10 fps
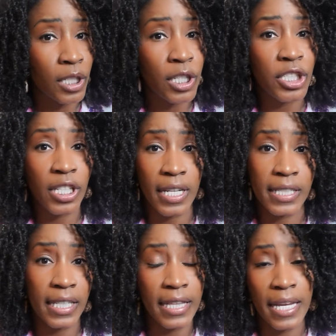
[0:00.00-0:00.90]
a good chance
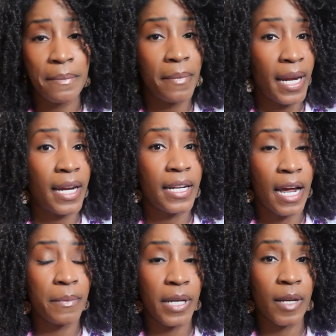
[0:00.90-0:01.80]
that they may
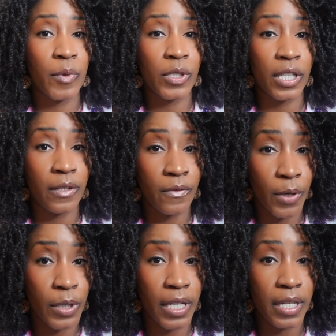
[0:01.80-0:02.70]
not be able to
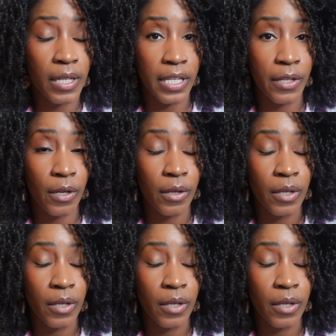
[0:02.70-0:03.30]
convert it either.